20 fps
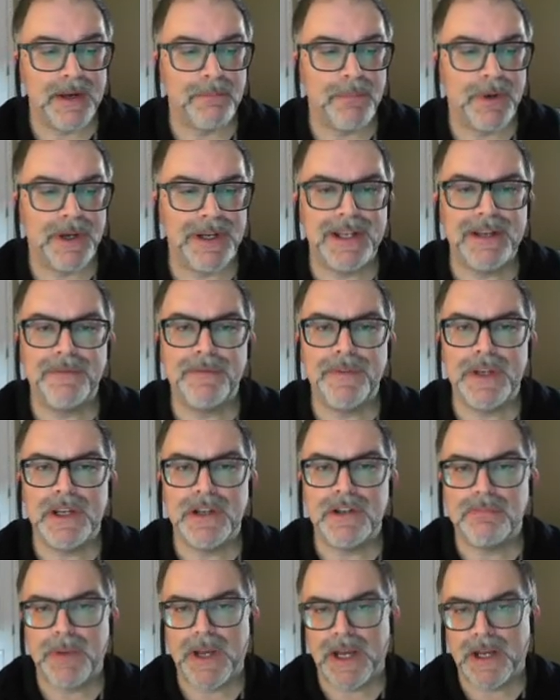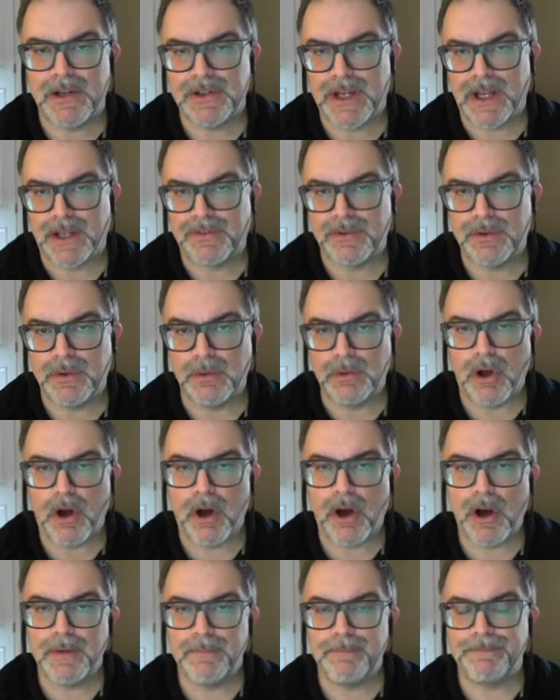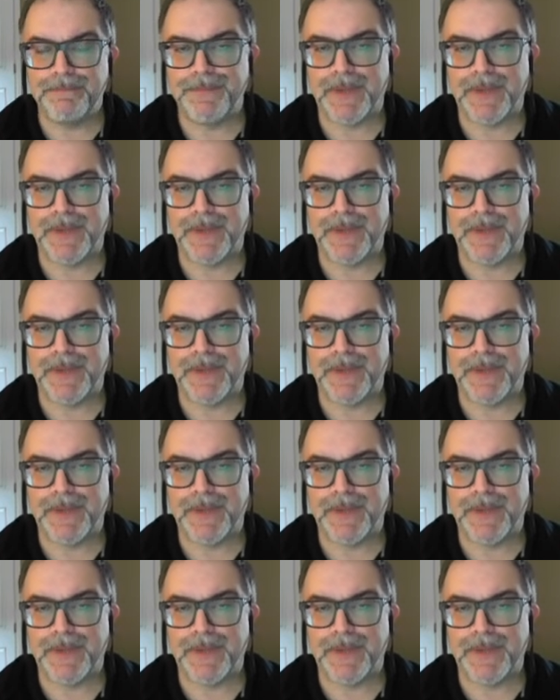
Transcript: but if each page gets too long,